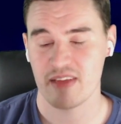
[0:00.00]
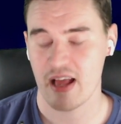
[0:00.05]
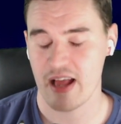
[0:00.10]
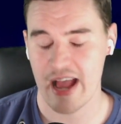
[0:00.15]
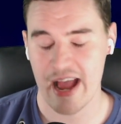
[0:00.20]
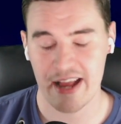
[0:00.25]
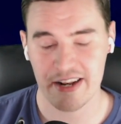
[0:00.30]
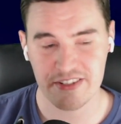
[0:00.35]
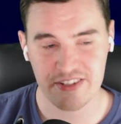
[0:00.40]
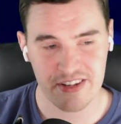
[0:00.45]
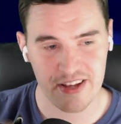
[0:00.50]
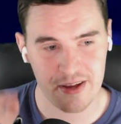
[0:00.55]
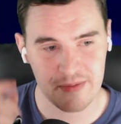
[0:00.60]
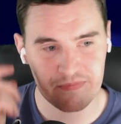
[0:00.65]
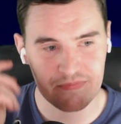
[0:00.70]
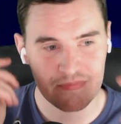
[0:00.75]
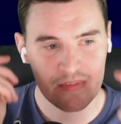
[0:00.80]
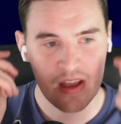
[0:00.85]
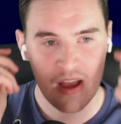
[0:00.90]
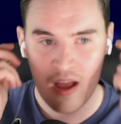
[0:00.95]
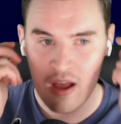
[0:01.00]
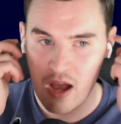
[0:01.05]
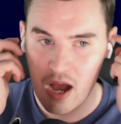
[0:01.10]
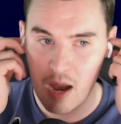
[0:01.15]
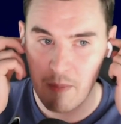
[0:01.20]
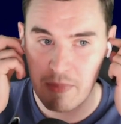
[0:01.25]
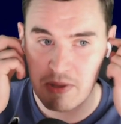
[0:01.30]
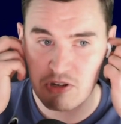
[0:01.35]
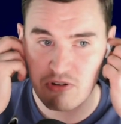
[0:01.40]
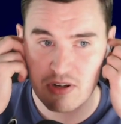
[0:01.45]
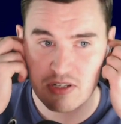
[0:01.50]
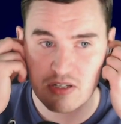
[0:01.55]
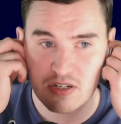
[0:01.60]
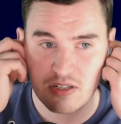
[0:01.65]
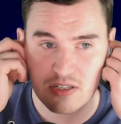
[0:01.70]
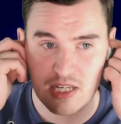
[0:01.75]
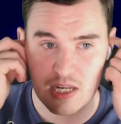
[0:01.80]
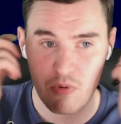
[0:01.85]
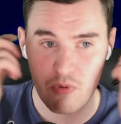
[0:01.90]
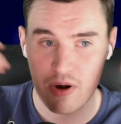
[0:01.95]
And I'm interested to
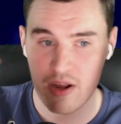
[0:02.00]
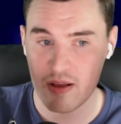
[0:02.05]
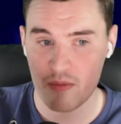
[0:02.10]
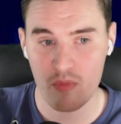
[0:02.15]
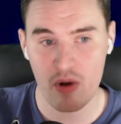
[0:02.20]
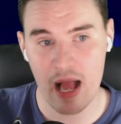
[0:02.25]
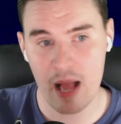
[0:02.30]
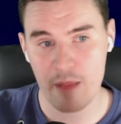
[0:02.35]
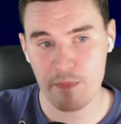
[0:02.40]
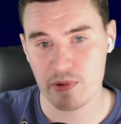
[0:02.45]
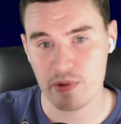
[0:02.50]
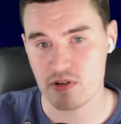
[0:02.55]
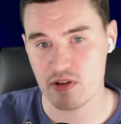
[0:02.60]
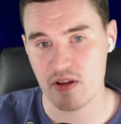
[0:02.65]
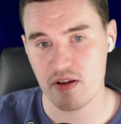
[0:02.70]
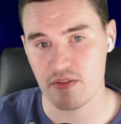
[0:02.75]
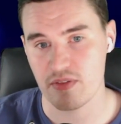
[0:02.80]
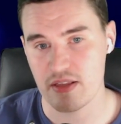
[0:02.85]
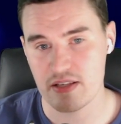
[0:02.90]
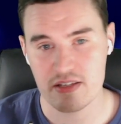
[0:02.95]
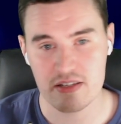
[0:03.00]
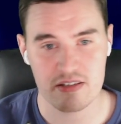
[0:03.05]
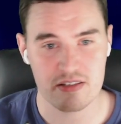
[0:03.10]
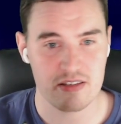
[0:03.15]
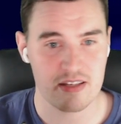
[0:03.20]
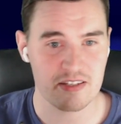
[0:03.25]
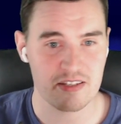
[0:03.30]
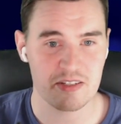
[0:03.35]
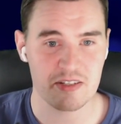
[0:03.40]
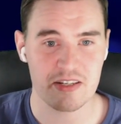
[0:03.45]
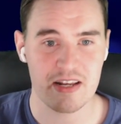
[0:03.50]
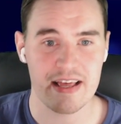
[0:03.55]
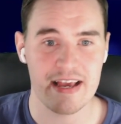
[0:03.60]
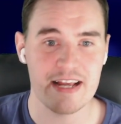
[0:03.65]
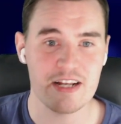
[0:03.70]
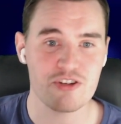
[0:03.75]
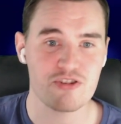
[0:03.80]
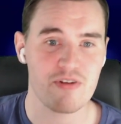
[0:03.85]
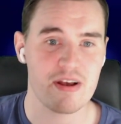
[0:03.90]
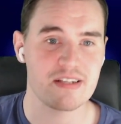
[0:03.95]
see what happens. Look, this is an
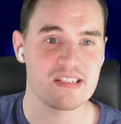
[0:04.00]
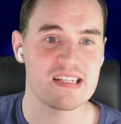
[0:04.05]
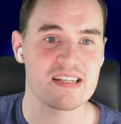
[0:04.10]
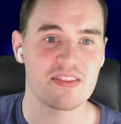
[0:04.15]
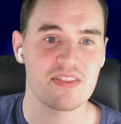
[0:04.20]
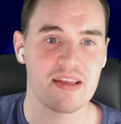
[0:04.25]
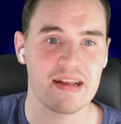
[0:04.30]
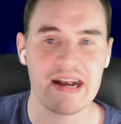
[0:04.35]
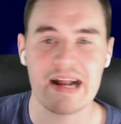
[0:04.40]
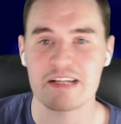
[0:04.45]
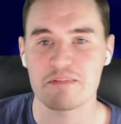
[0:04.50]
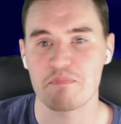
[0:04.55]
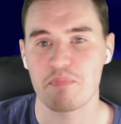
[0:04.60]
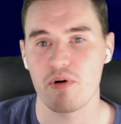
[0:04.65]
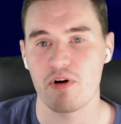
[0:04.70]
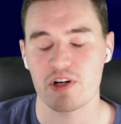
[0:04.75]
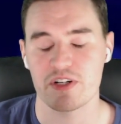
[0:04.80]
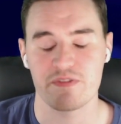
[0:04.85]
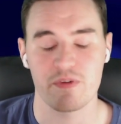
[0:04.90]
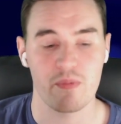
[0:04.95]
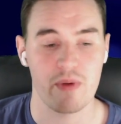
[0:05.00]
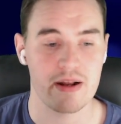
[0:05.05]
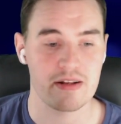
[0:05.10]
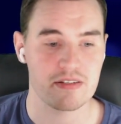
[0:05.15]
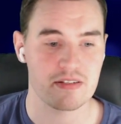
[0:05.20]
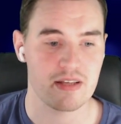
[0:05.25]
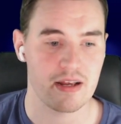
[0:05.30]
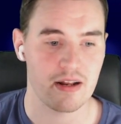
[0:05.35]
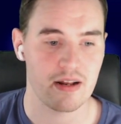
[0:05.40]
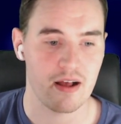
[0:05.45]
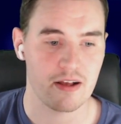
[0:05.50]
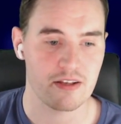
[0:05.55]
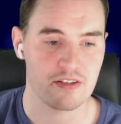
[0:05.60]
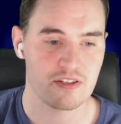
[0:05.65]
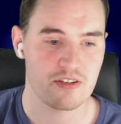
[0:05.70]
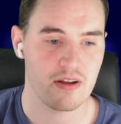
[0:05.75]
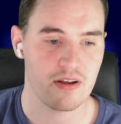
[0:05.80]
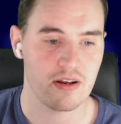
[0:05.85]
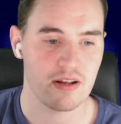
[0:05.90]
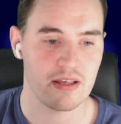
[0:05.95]
interesting thing that's booked for Wednesday night.
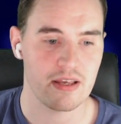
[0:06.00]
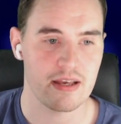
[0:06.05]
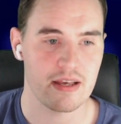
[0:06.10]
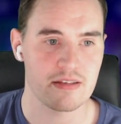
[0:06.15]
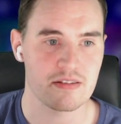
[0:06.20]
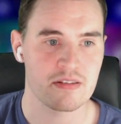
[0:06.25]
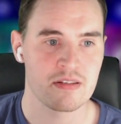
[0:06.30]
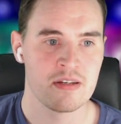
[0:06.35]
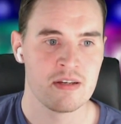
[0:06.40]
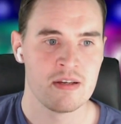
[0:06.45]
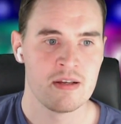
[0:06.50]
Certainly is.